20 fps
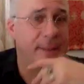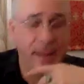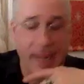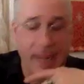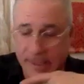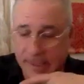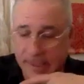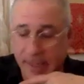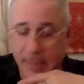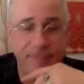the
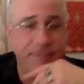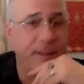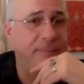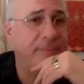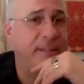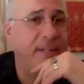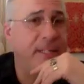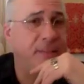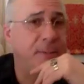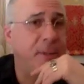
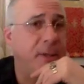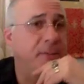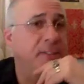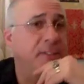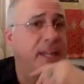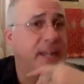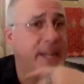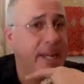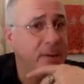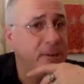1950s, but he was
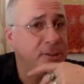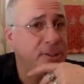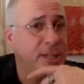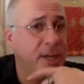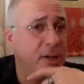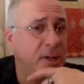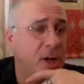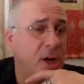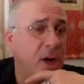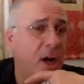a huge
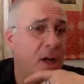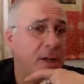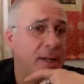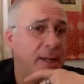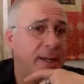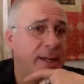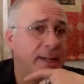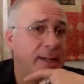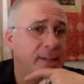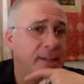
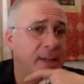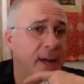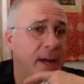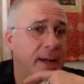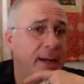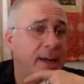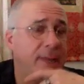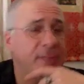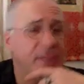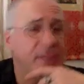alcoholic and he
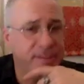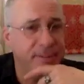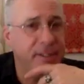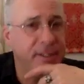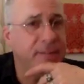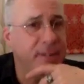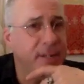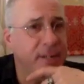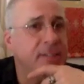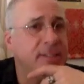died after. It's
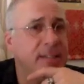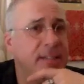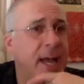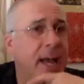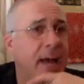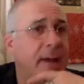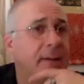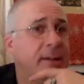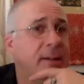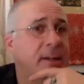very, very
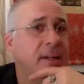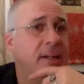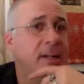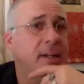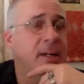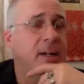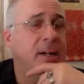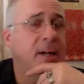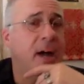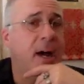sad.
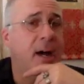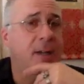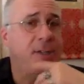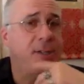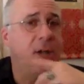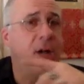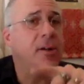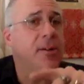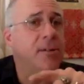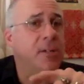
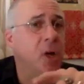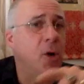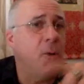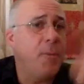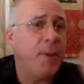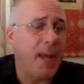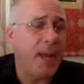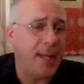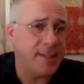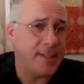Donald
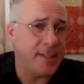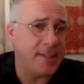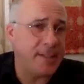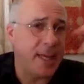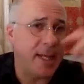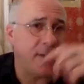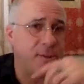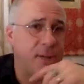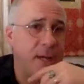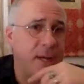Lopez is
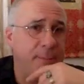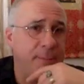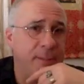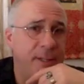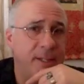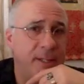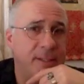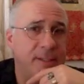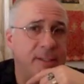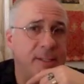that great
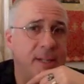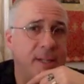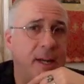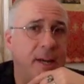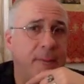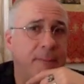Buddhist